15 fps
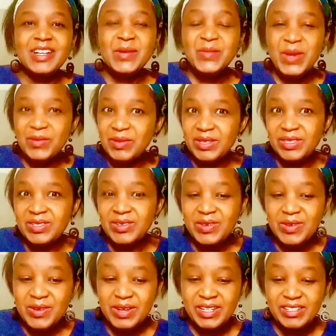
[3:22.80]
maybe to
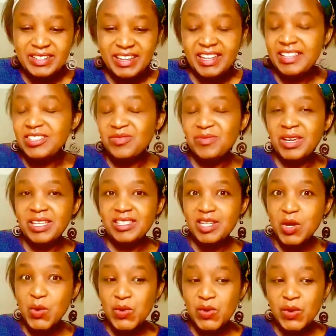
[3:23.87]
your engagement,
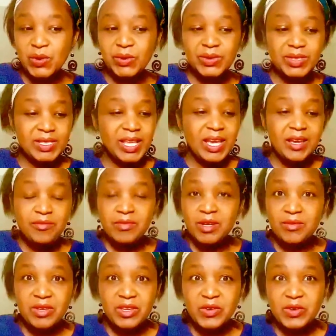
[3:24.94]
who knows?
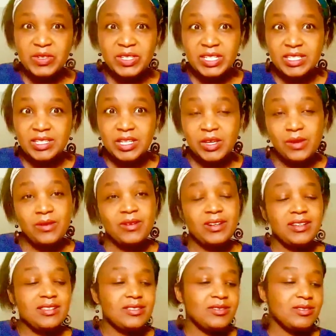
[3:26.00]
Maybe you're just
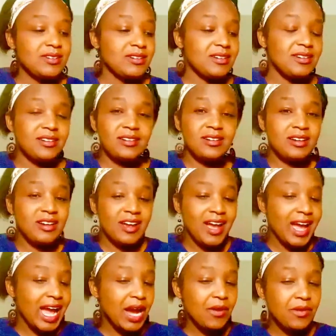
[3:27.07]
curious on
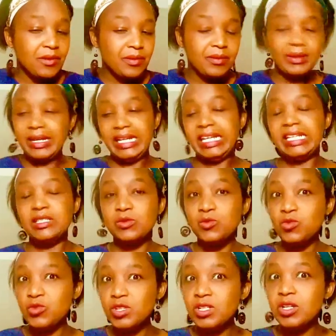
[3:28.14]
how it
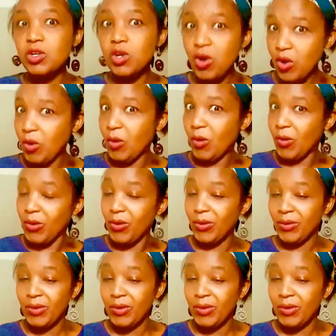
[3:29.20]
would go